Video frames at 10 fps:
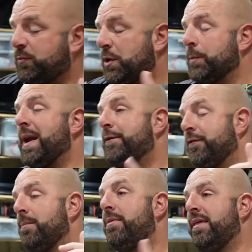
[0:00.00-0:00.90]
spinnerbait
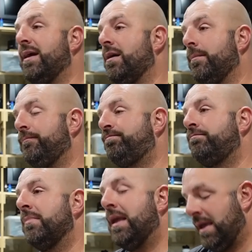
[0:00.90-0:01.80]
from them
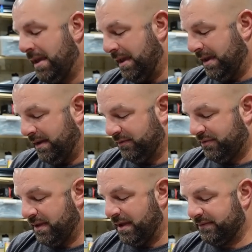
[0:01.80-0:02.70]

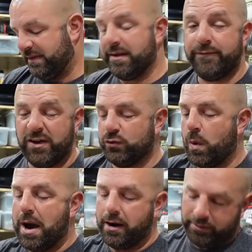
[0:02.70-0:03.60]
is the
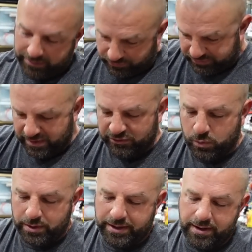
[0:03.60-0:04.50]
InvisWire. Like you'll see this
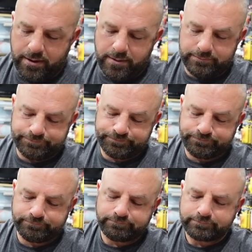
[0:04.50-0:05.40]
one here,
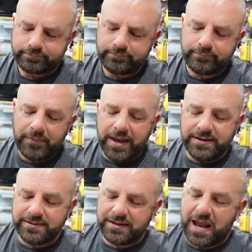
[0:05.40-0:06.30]
it
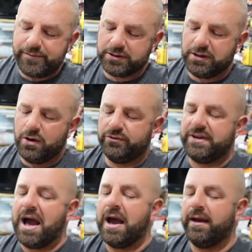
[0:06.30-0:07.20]
doesn't have a
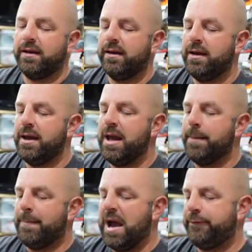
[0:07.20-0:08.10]
closed eye.
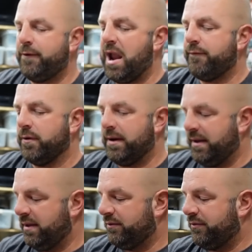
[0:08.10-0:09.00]
My favorite
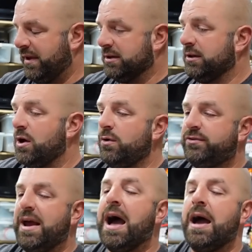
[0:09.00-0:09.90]
is the
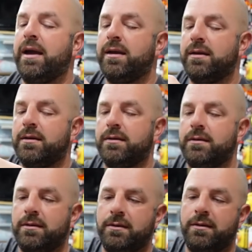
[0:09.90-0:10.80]
closed eye.
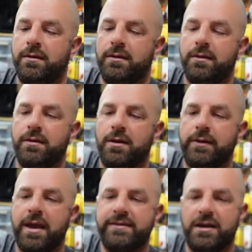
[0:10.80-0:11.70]

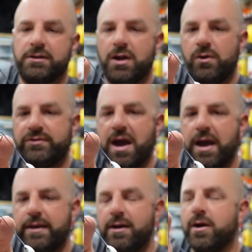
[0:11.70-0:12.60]
Okay, it's got a closed
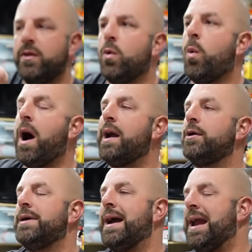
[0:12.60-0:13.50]
eye here, and the
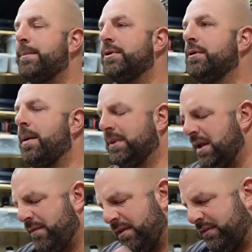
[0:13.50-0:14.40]
wire diameter, I
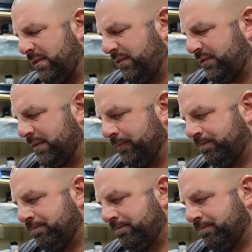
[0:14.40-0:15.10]
believe this is